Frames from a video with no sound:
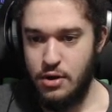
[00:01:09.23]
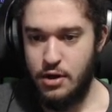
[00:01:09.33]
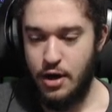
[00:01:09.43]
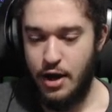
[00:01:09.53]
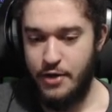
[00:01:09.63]

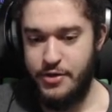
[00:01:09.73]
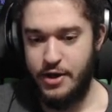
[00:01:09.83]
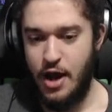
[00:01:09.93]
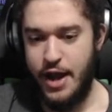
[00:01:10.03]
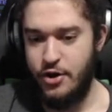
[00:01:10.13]
Uh, I think
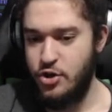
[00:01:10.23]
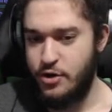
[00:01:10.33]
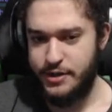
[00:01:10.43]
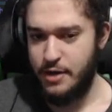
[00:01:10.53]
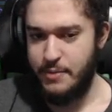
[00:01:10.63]
higher you
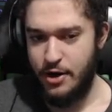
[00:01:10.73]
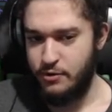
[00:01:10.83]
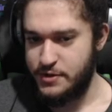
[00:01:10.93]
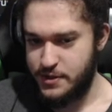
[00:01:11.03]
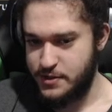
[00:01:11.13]
could get better
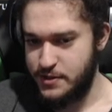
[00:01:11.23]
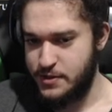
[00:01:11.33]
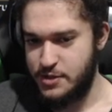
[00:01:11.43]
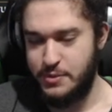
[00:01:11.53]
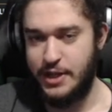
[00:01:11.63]

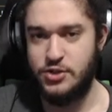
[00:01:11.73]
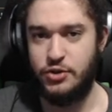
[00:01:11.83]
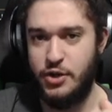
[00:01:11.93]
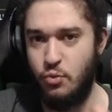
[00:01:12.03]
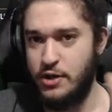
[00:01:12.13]
resistances, but that's
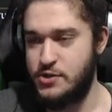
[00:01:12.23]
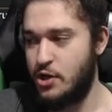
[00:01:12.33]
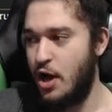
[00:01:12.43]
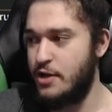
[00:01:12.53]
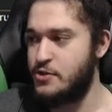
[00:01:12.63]
only one slot.